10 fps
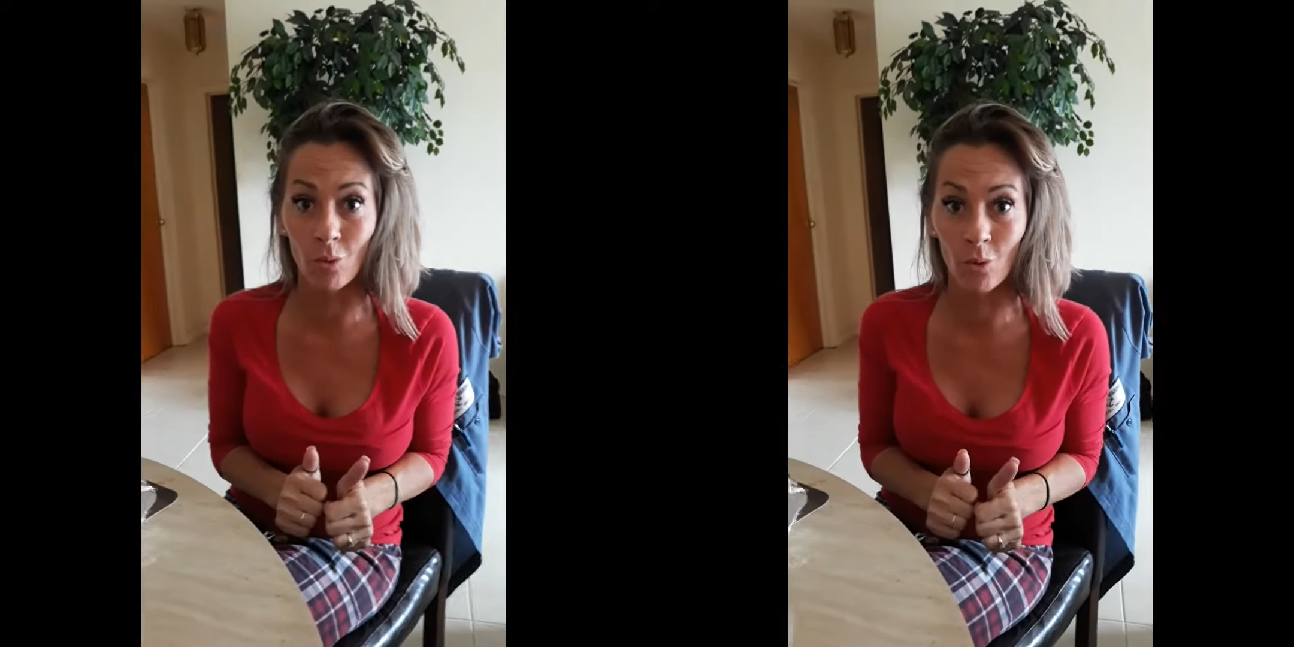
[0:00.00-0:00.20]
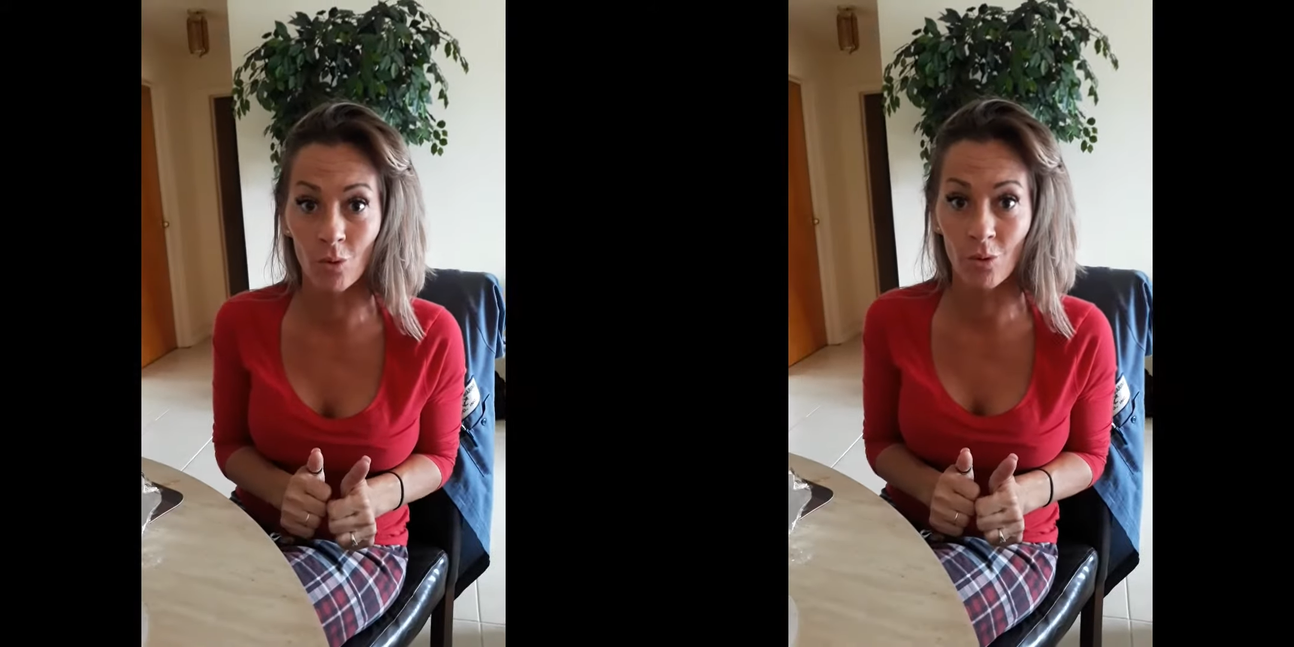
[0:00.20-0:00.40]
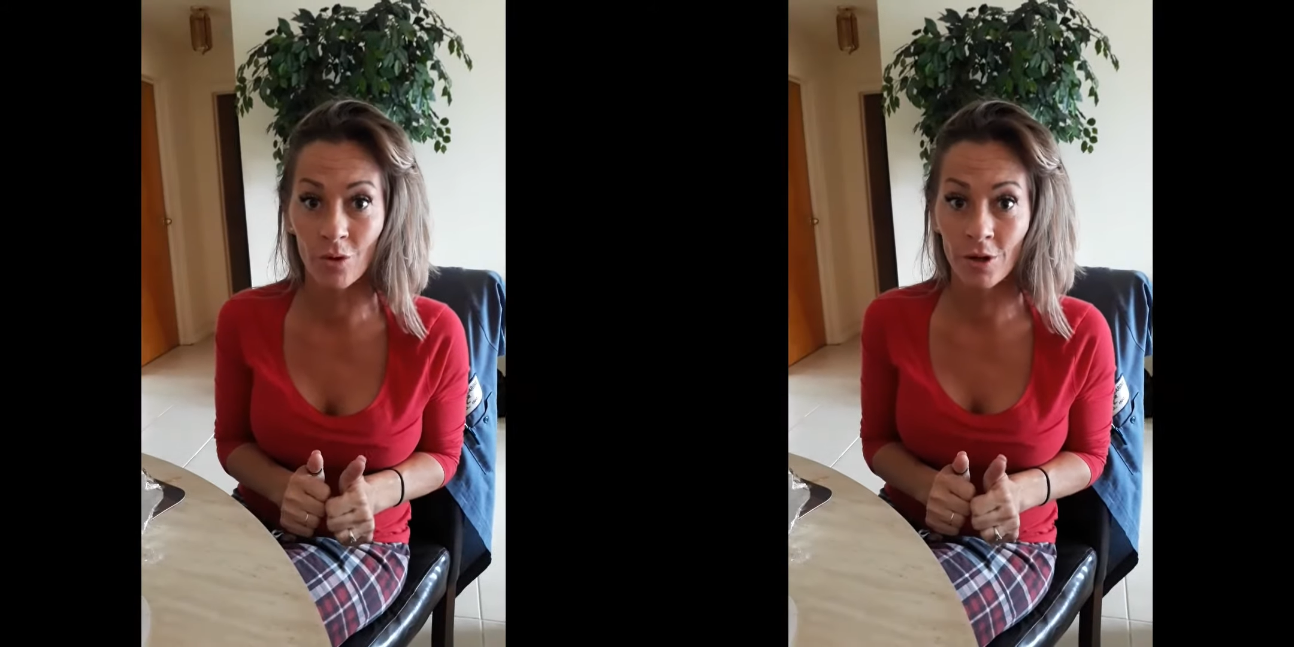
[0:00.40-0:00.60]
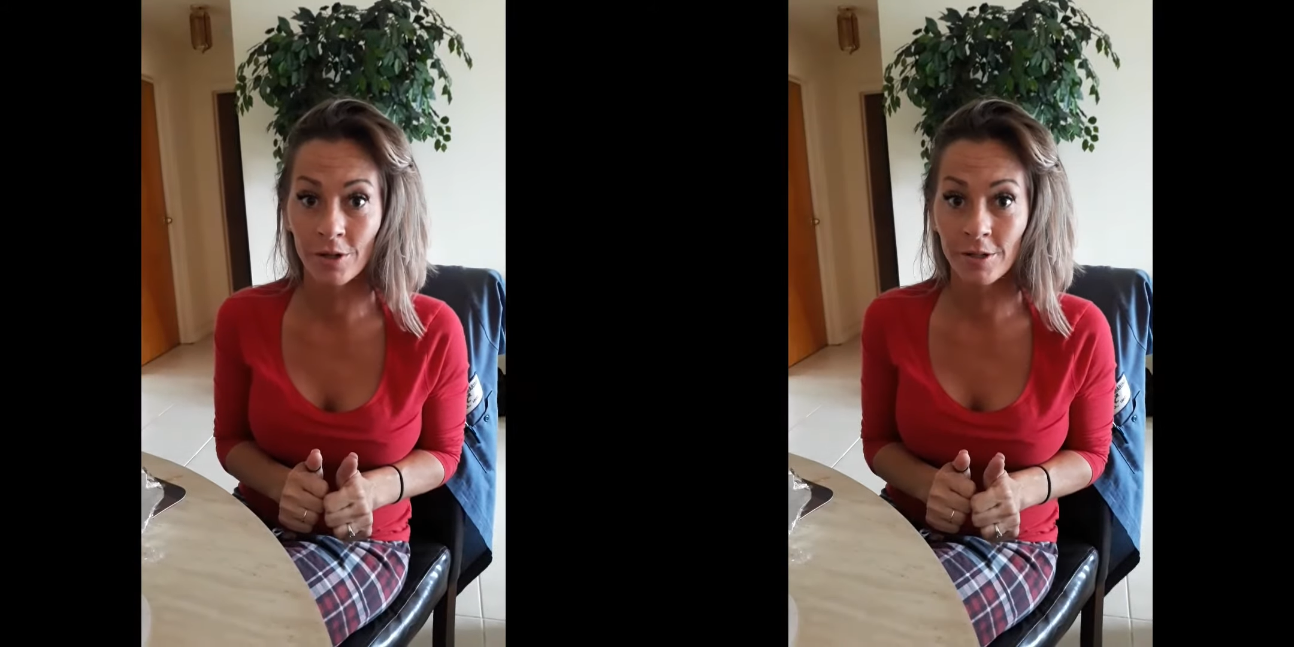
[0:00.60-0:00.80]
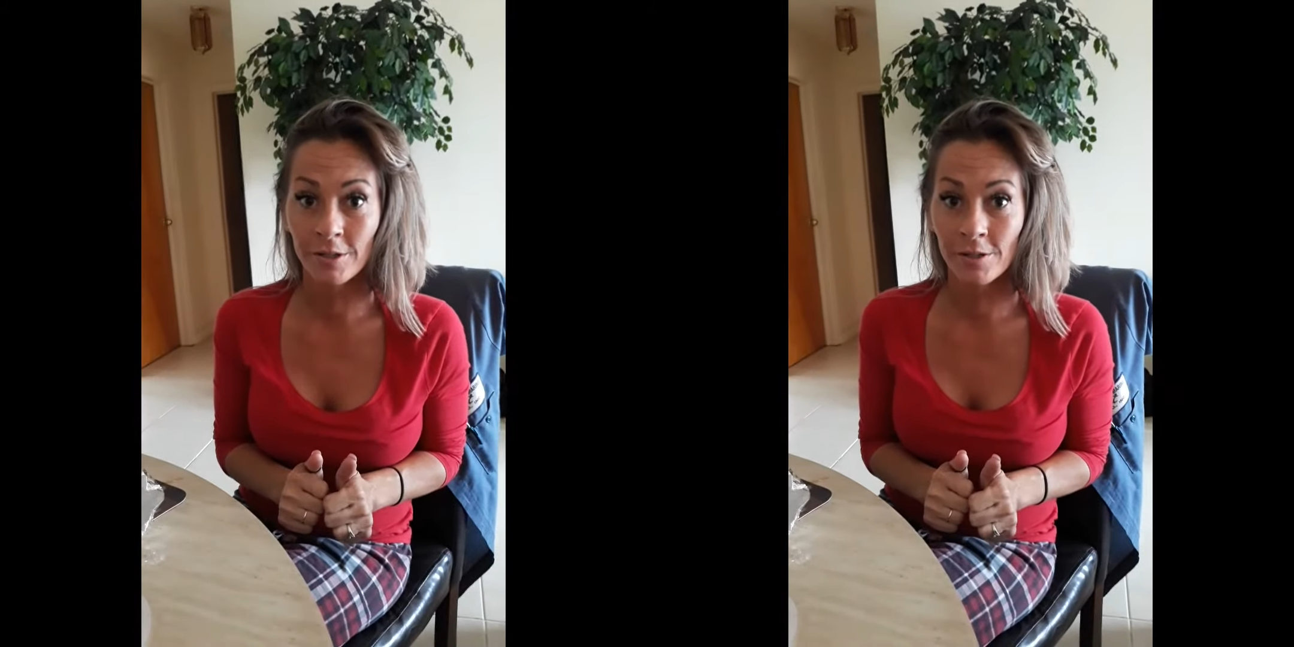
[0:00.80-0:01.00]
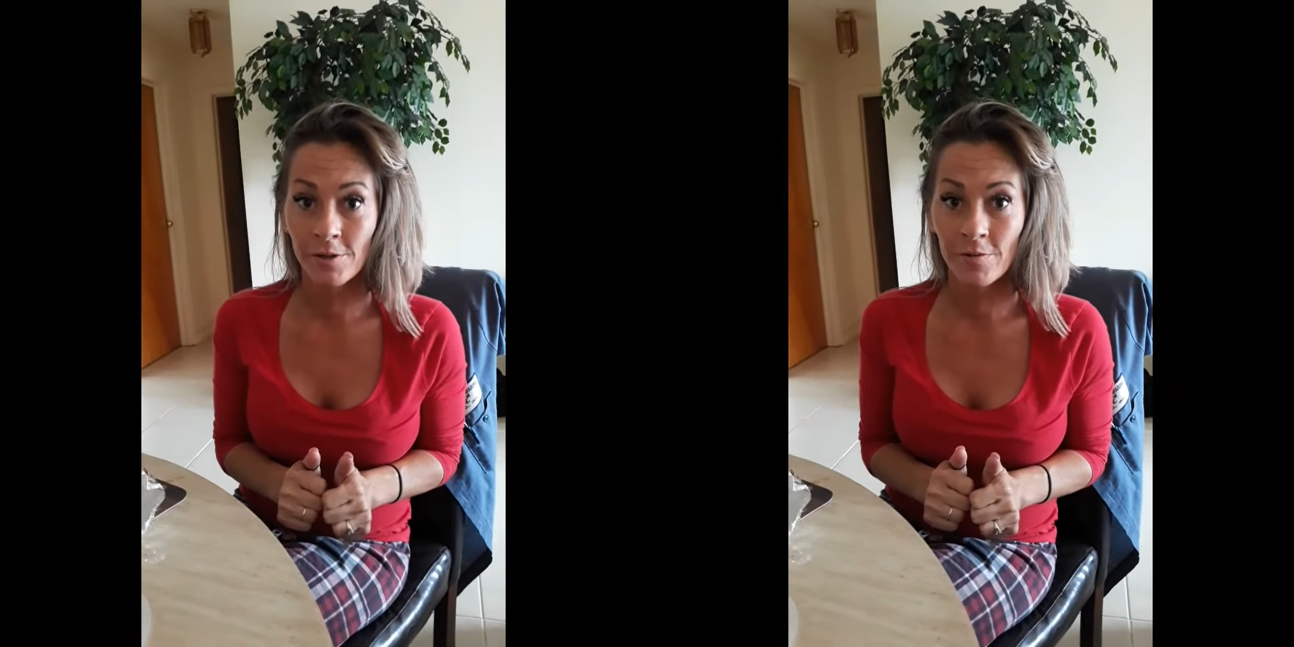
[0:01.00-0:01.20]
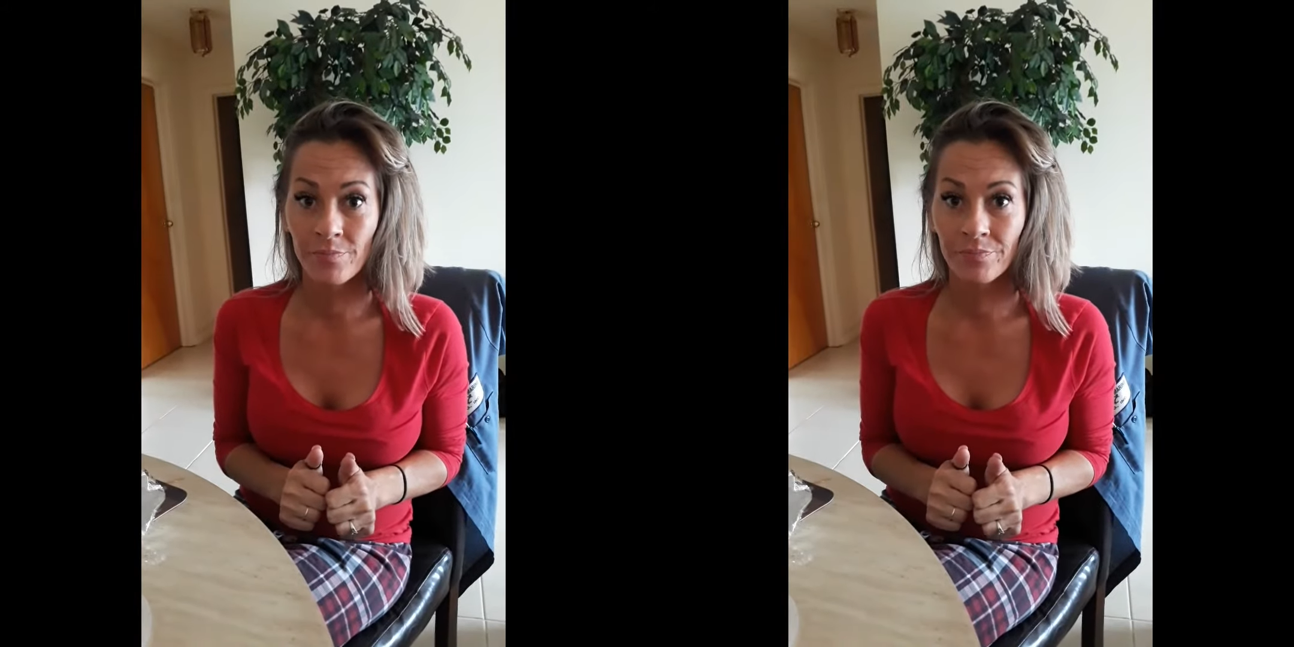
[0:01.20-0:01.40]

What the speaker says: Can't even understand what you're saying